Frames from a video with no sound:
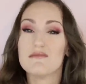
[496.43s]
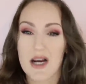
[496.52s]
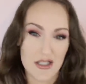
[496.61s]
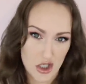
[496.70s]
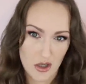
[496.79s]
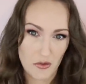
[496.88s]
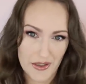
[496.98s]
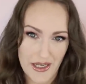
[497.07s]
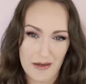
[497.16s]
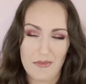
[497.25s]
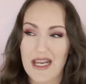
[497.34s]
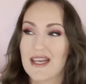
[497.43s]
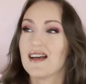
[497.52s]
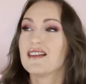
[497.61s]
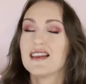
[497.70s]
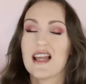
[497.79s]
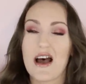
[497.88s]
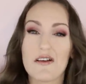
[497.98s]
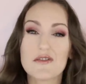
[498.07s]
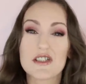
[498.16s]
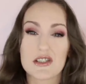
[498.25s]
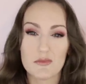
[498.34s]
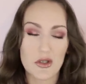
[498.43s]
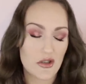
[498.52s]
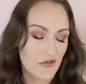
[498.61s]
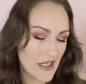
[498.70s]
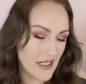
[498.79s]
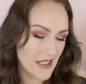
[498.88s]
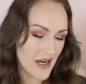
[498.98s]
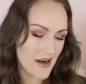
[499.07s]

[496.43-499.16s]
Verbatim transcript: much older than me, loved the movie.